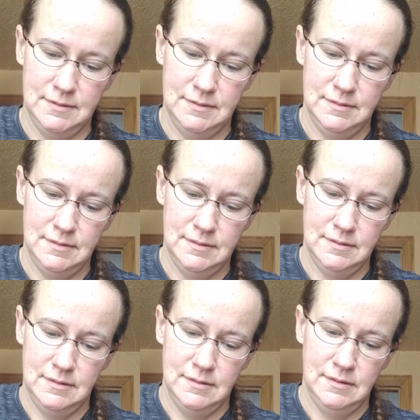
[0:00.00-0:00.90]

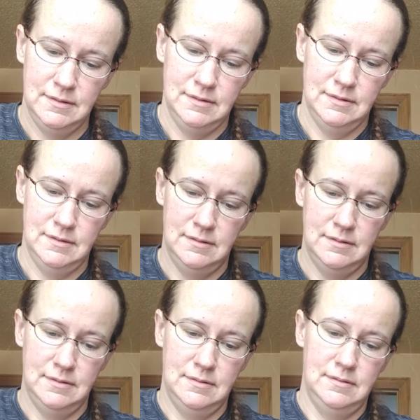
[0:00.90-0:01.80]

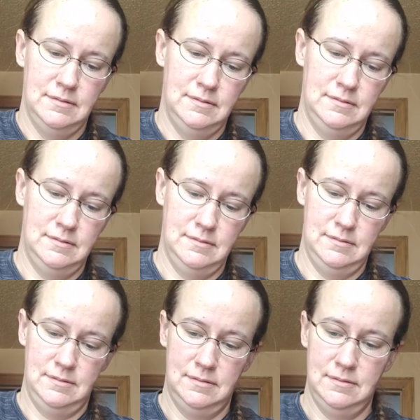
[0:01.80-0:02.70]

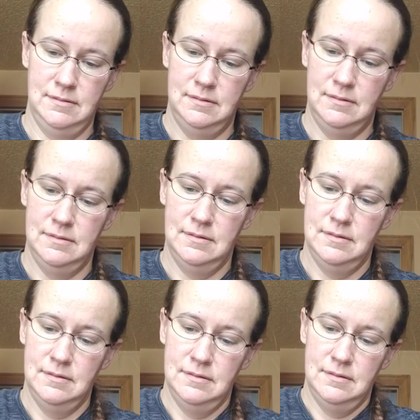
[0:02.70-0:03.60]

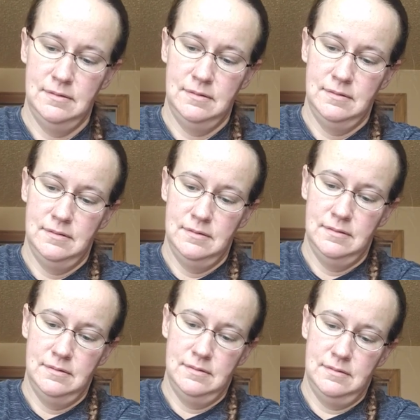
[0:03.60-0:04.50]

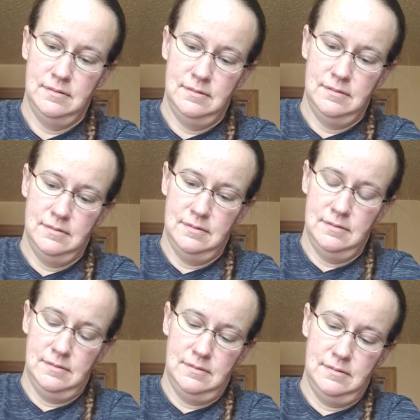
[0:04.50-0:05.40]

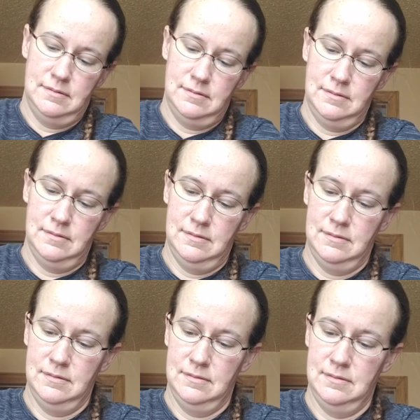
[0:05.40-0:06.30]

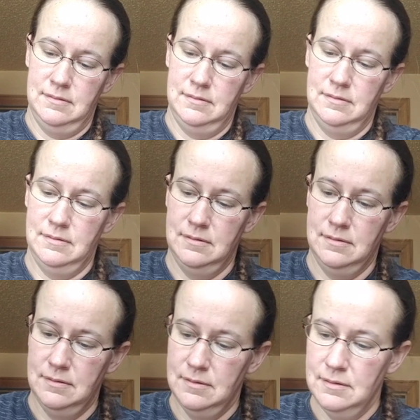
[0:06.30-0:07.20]

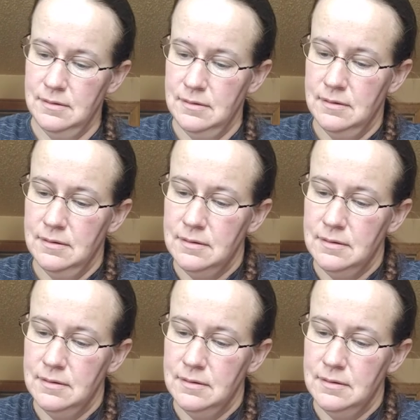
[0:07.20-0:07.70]
Nobody speaks.